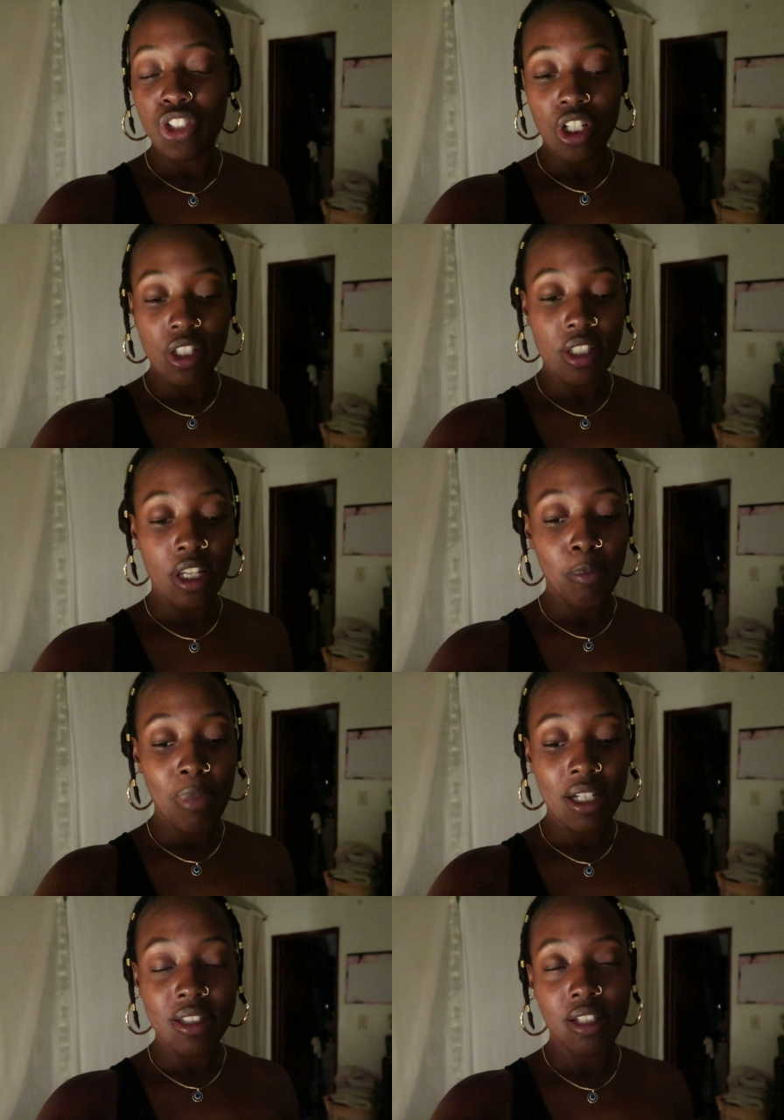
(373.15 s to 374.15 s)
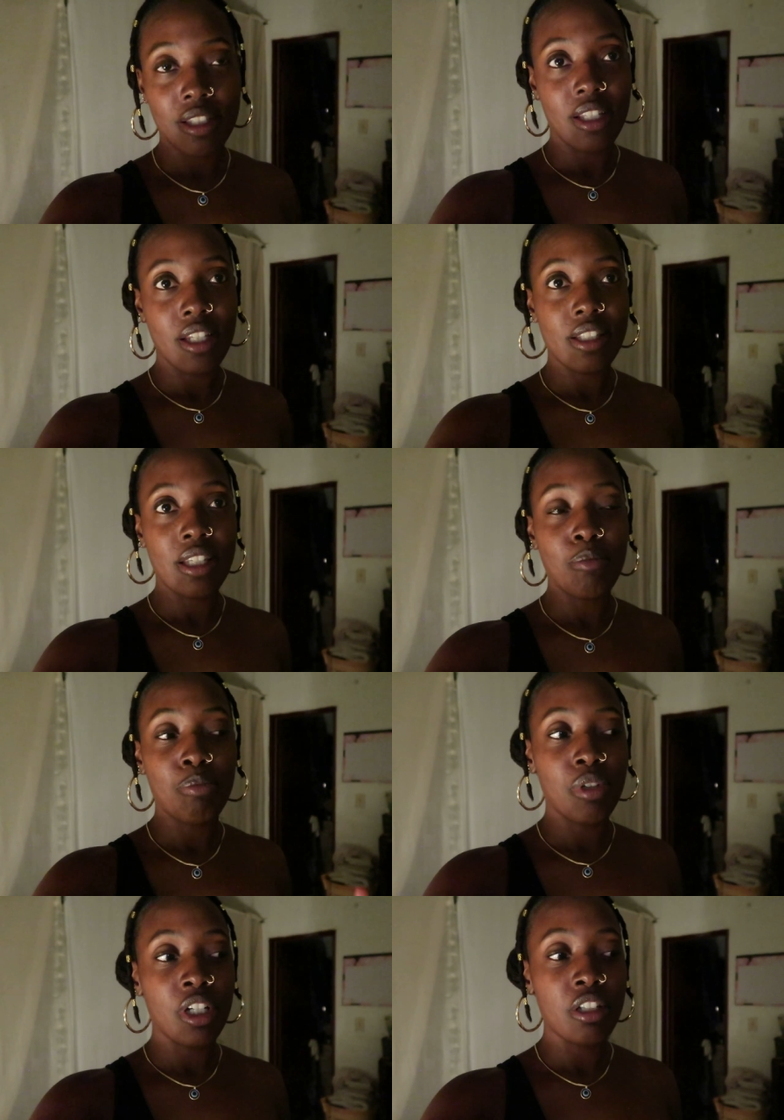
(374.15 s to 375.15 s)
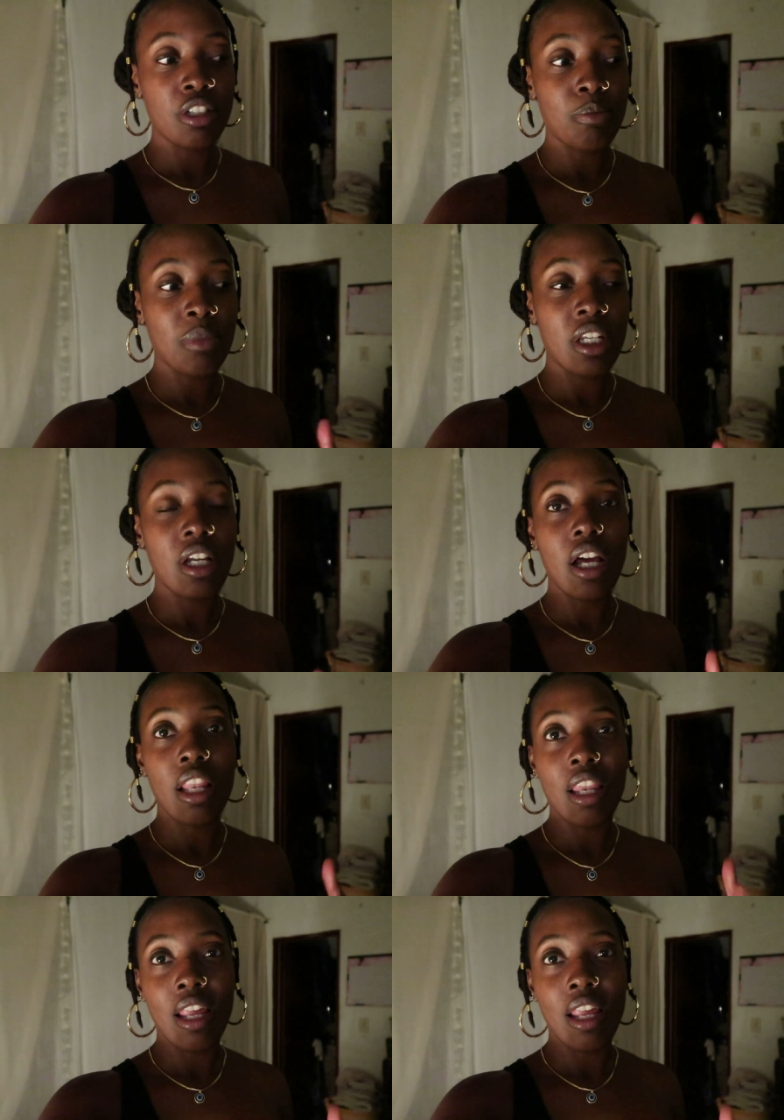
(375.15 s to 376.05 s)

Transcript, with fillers: just get back to the things that brings me a